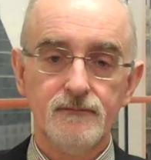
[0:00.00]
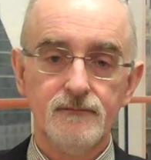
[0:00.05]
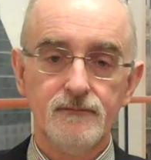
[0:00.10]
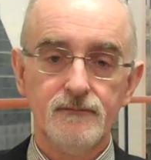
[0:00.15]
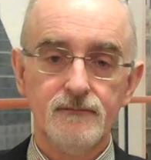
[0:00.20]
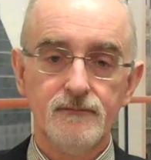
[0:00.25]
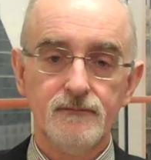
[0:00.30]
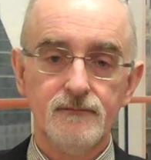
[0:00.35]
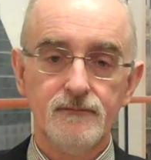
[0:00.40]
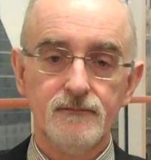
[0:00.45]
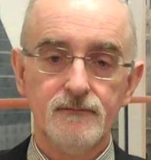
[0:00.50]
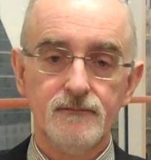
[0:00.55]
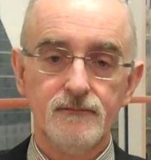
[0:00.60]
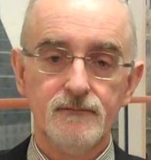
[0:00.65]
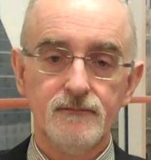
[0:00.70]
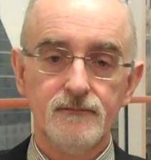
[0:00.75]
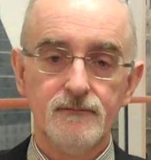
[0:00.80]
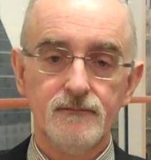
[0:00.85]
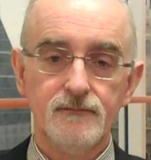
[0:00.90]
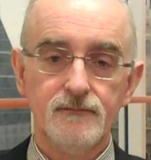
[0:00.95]

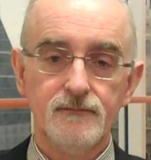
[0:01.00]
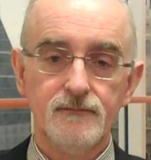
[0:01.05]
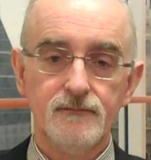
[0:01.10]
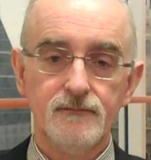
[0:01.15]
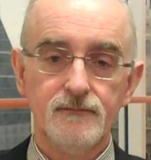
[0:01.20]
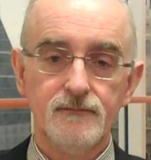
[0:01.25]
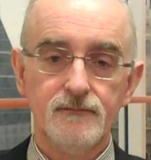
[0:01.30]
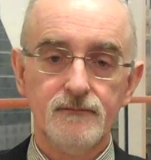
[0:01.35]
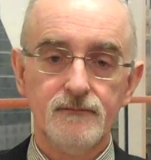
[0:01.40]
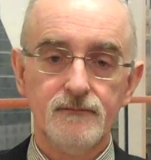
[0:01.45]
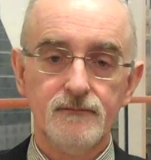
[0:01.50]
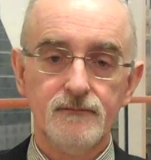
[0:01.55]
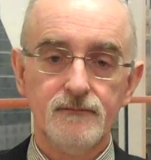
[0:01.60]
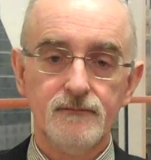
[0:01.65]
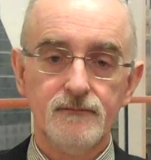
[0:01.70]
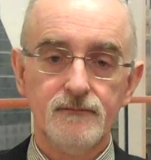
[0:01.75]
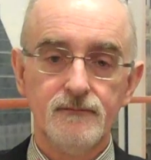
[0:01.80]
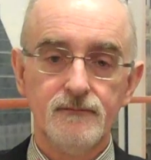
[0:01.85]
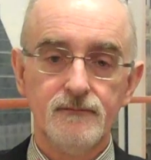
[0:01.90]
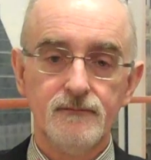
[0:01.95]

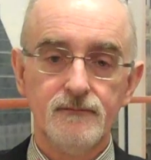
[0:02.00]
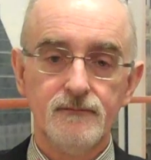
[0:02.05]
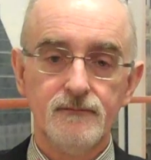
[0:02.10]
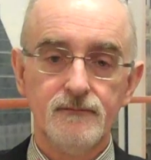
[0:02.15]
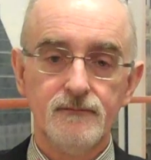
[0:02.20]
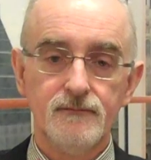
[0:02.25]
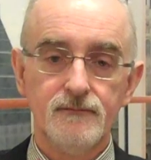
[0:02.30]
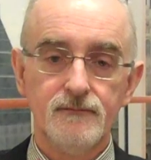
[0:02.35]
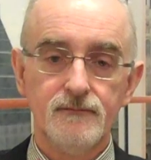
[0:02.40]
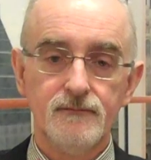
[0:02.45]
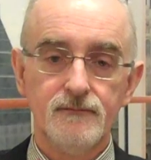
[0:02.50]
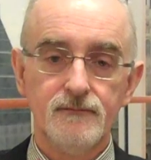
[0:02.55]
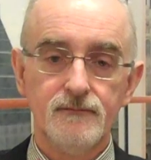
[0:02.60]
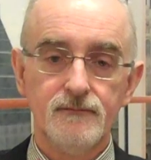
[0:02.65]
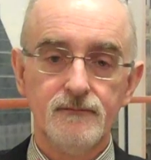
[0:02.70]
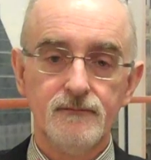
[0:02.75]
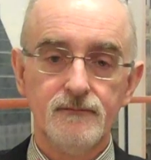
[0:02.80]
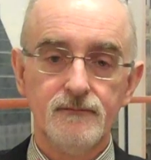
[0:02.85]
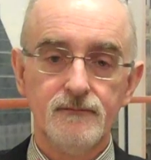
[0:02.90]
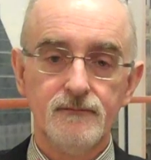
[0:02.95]

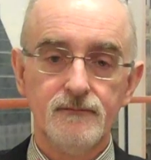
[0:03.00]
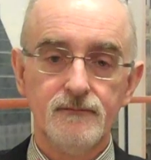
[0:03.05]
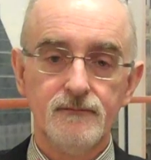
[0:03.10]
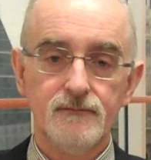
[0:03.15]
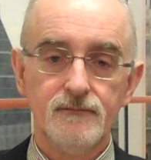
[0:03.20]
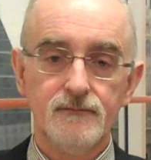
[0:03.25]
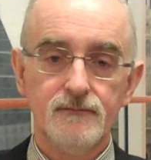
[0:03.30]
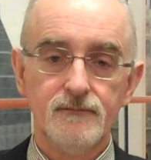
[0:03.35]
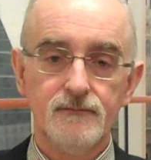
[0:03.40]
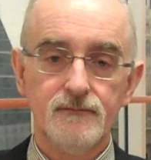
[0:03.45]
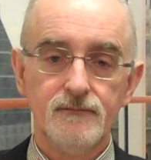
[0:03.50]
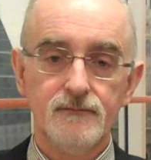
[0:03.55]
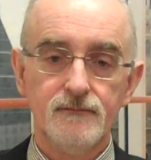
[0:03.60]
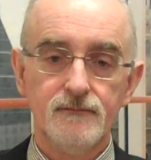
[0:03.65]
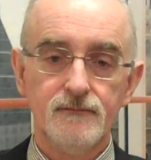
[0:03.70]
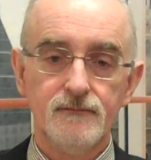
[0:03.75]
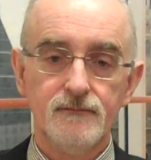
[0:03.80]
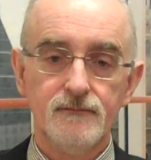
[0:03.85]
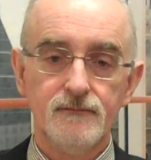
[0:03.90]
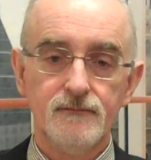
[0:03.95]

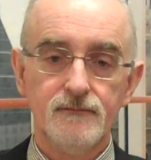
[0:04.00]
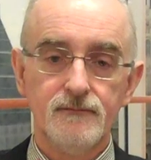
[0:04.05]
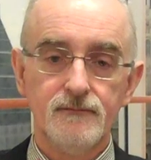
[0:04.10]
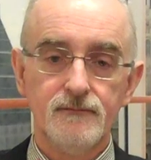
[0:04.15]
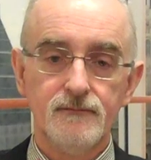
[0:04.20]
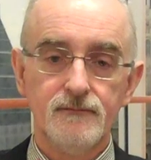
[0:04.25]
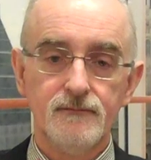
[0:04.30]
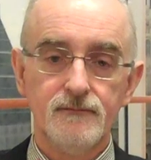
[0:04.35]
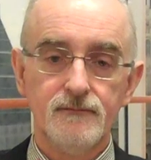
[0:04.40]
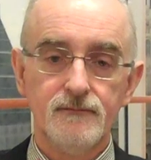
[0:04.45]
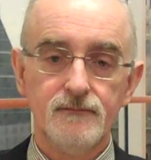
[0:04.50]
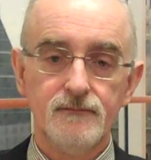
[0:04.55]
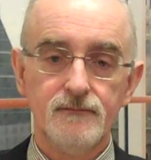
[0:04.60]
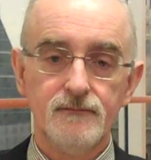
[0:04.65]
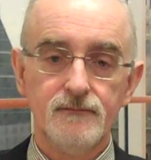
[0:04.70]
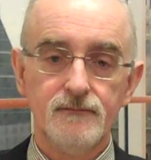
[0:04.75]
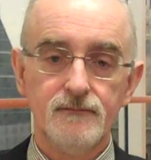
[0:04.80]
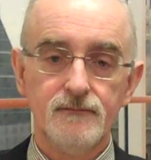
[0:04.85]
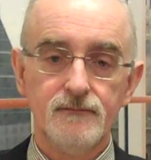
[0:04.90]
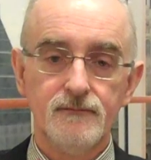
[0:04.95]

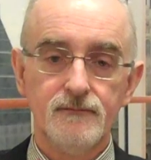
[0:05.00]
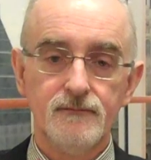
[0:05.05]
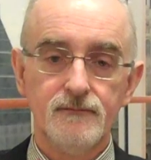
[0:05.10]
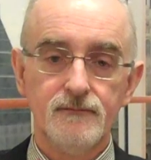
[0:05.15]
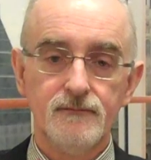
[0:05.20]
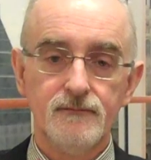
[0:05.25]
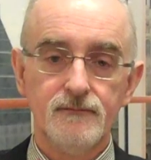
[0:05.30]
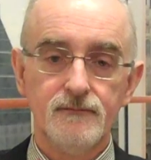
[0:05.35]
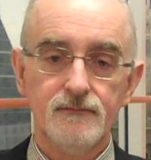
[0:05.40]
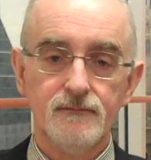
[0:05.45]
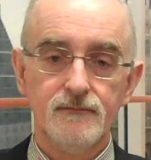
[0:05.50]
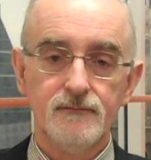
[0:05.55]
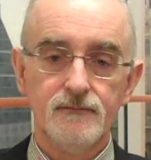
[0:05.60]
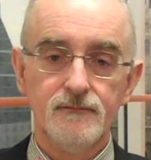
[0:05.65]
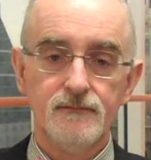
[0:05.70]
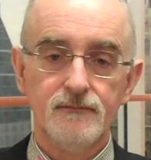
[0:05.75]
[no speech]